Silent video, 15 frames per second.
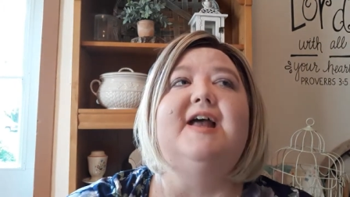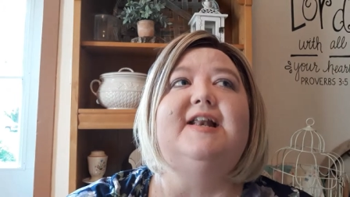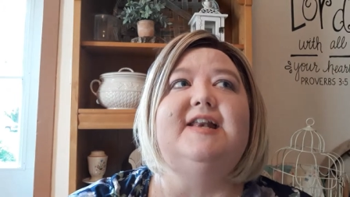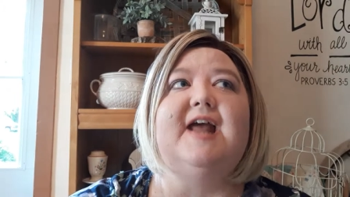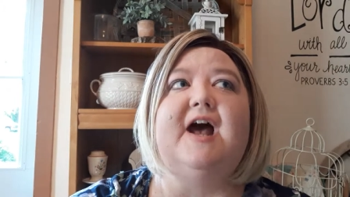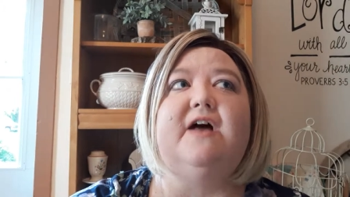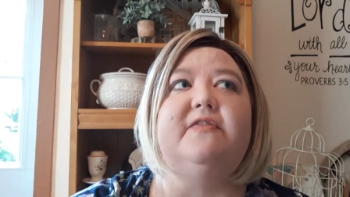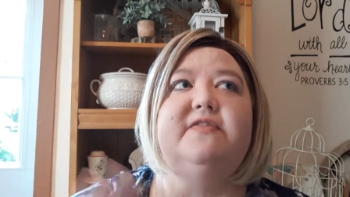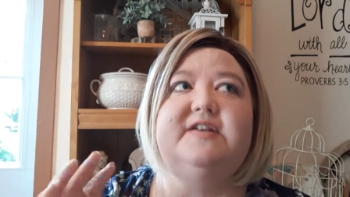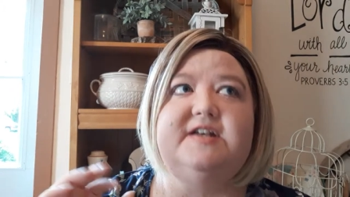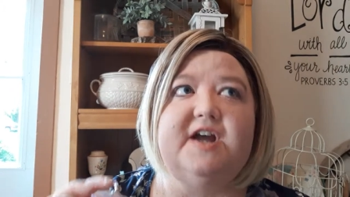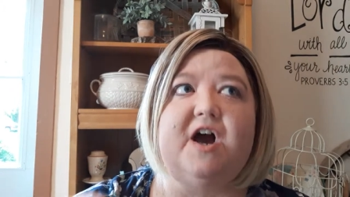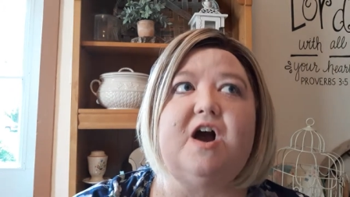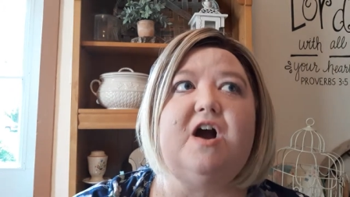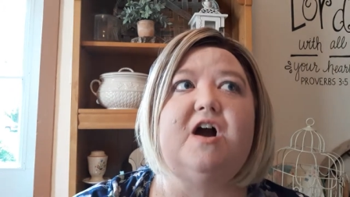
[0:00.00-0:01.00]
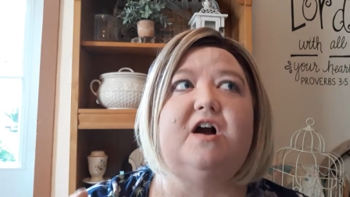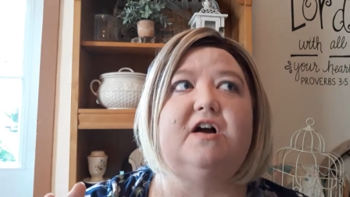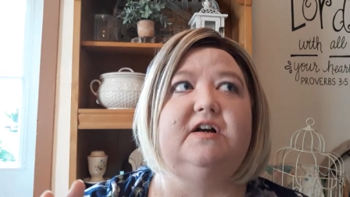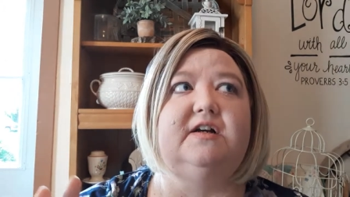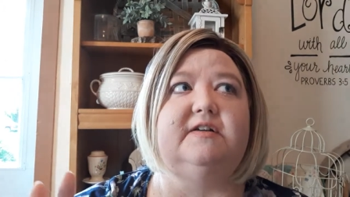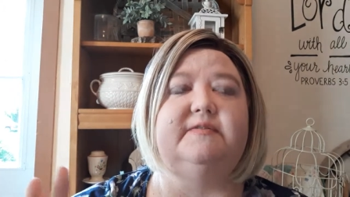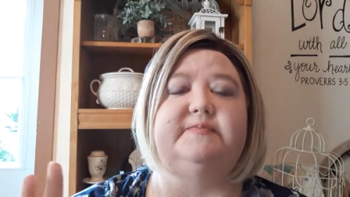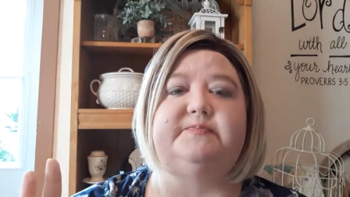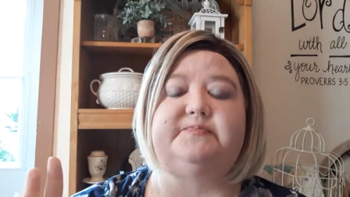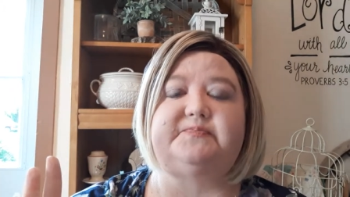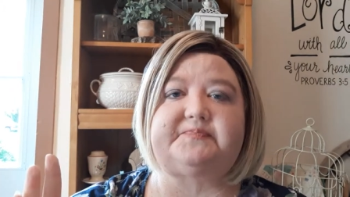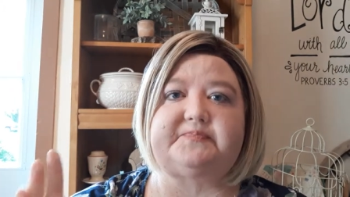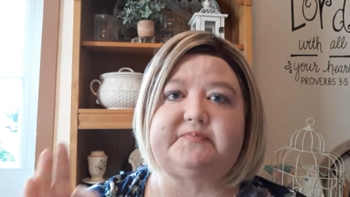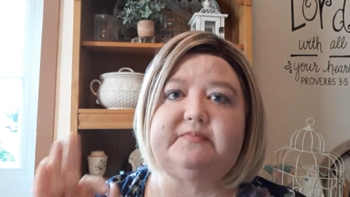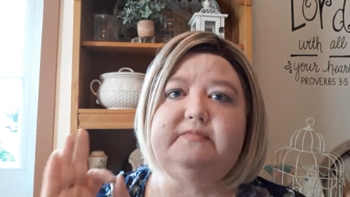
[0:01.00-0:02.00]
Now, the dog
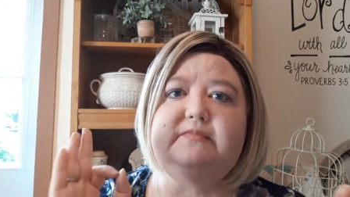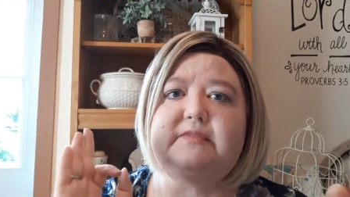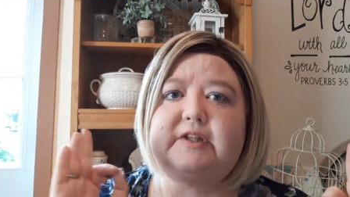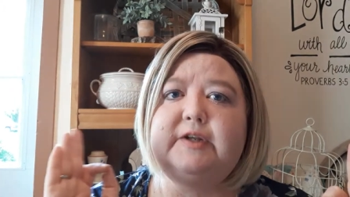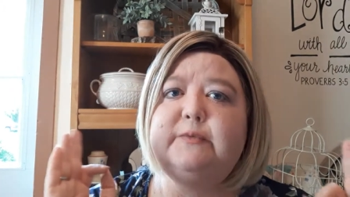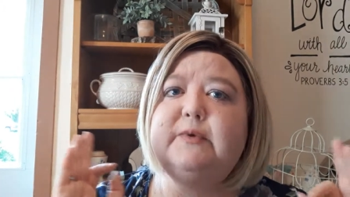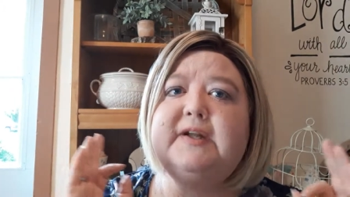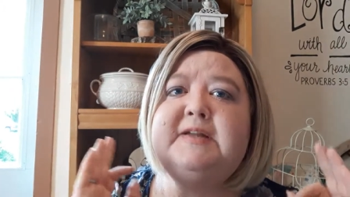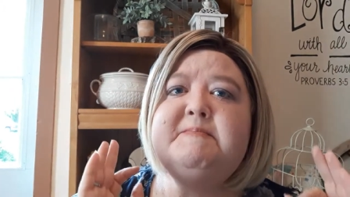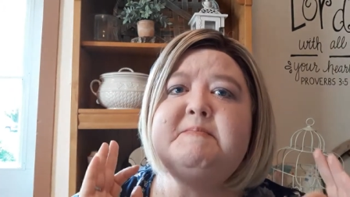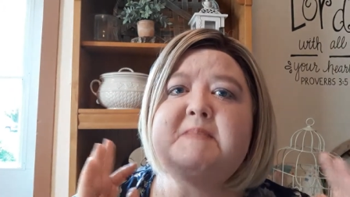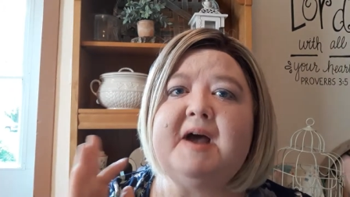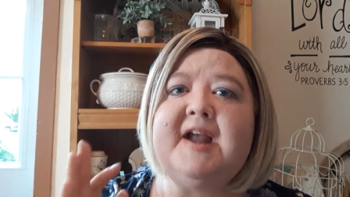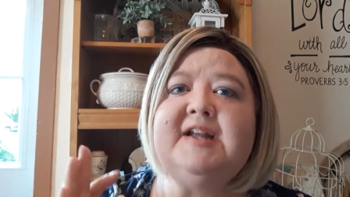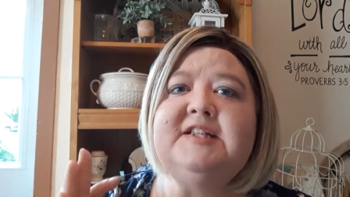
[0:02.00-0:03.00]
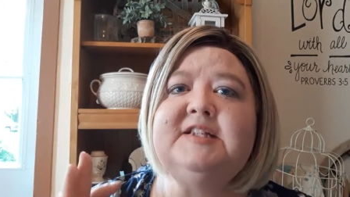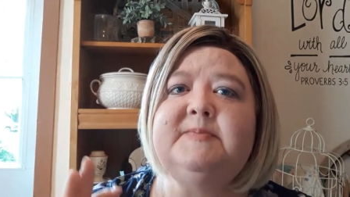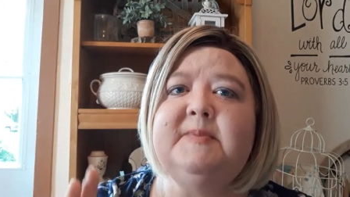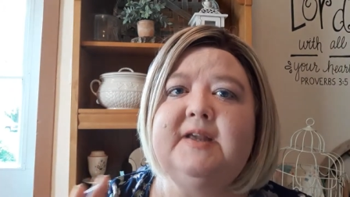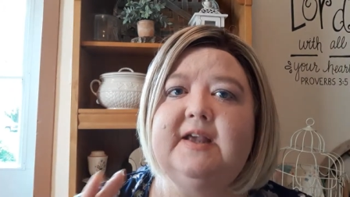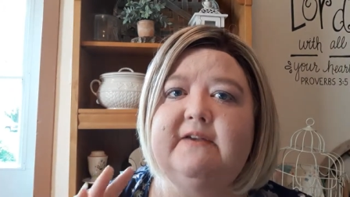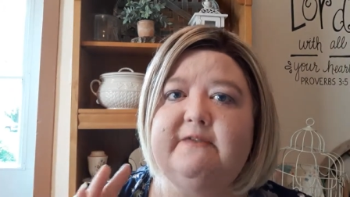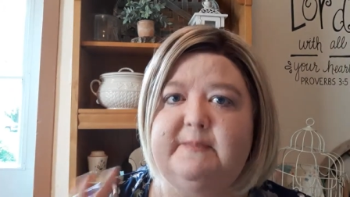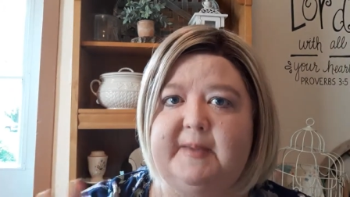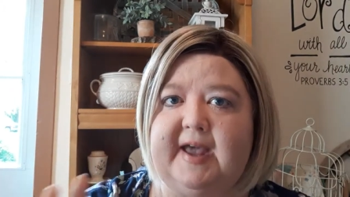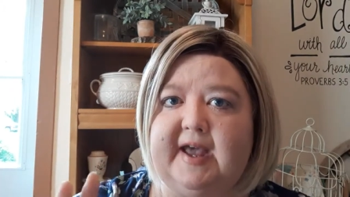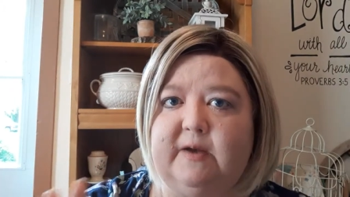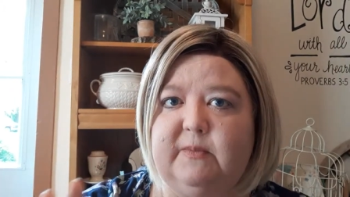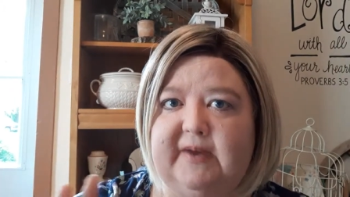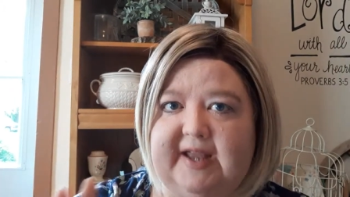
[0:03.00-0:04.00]
reminds me of a
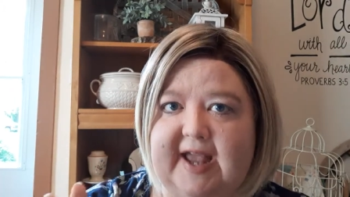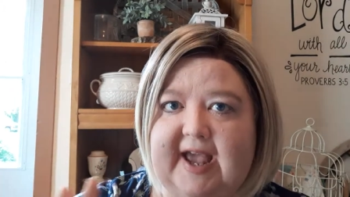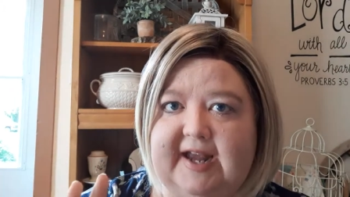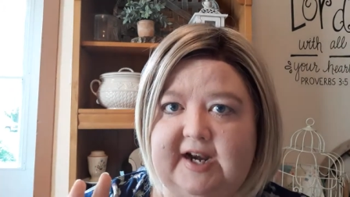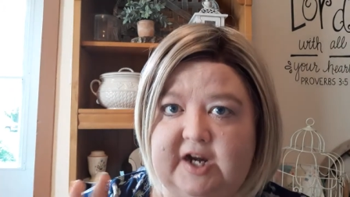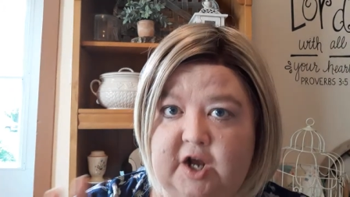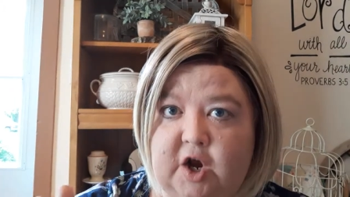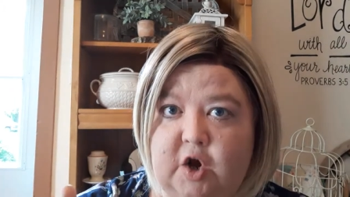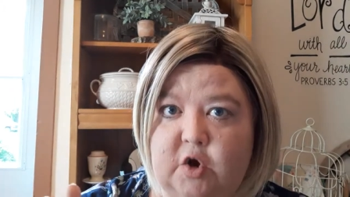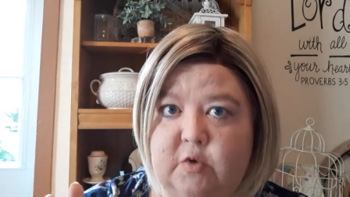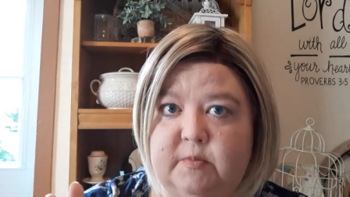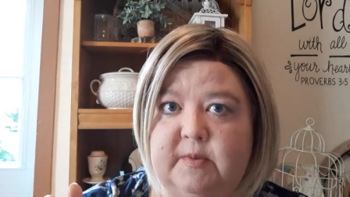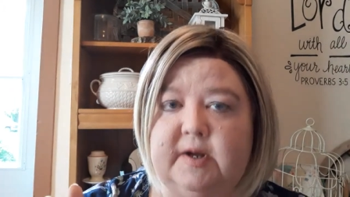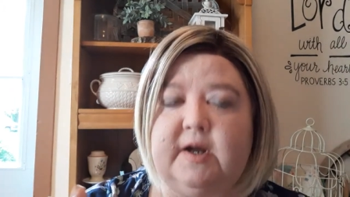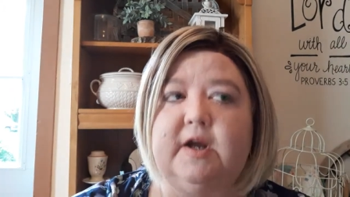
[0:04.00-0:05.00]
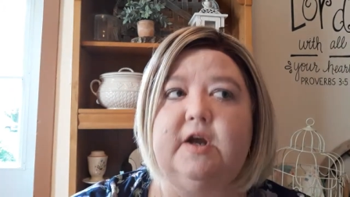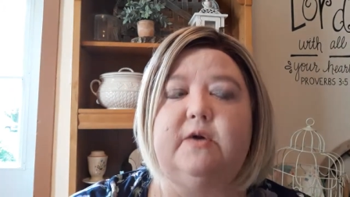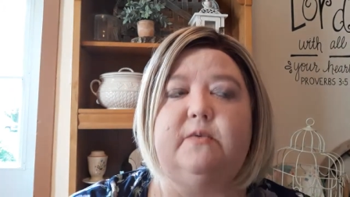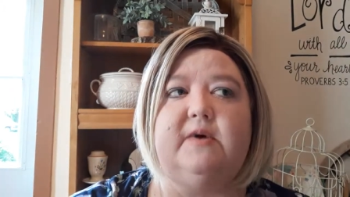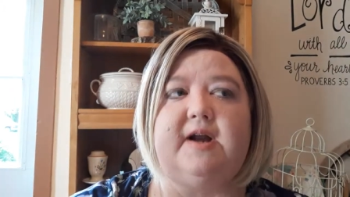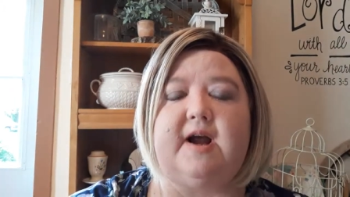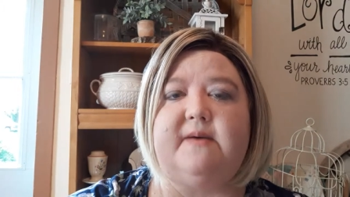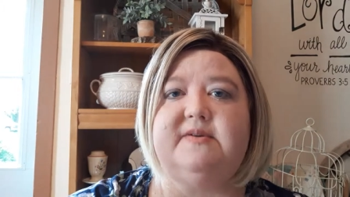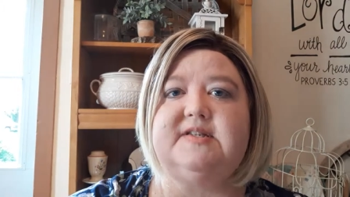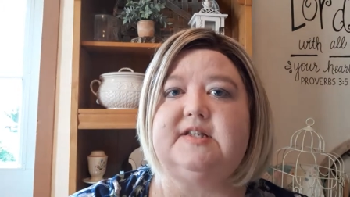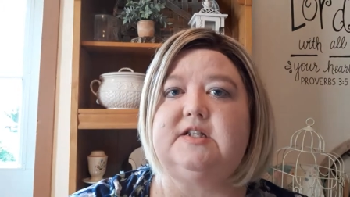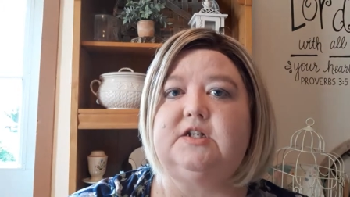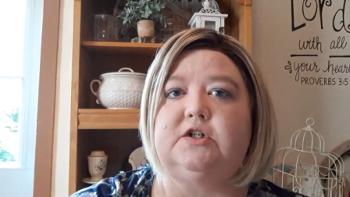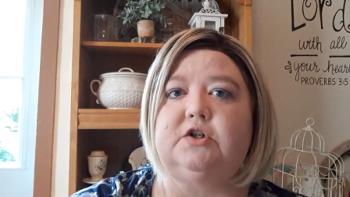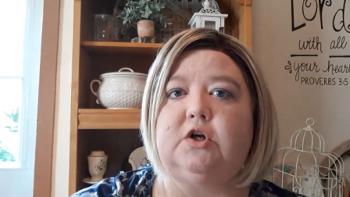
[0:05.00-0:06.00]
pet we had at home when I was a
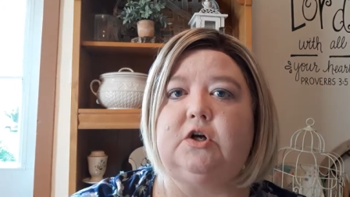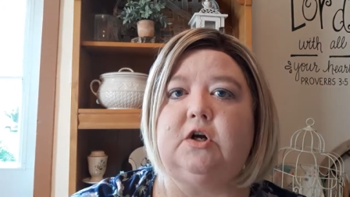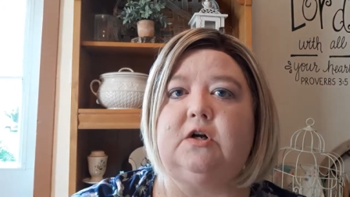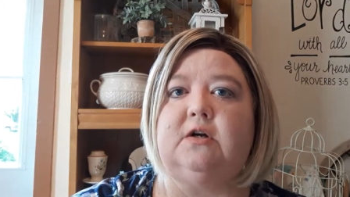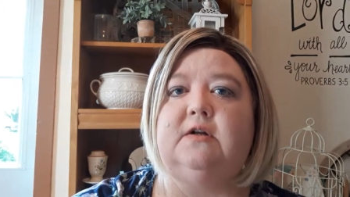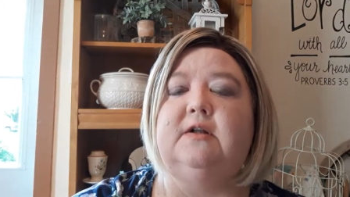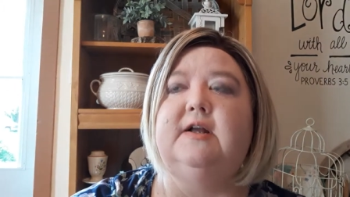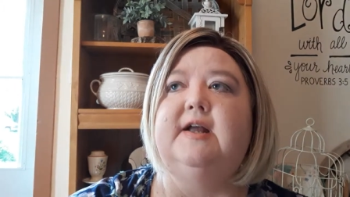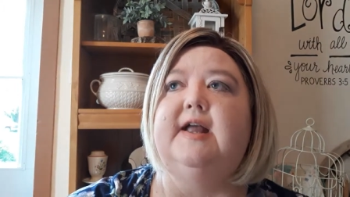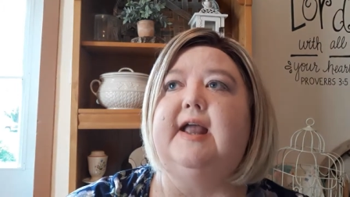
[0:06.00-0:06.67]
little girl.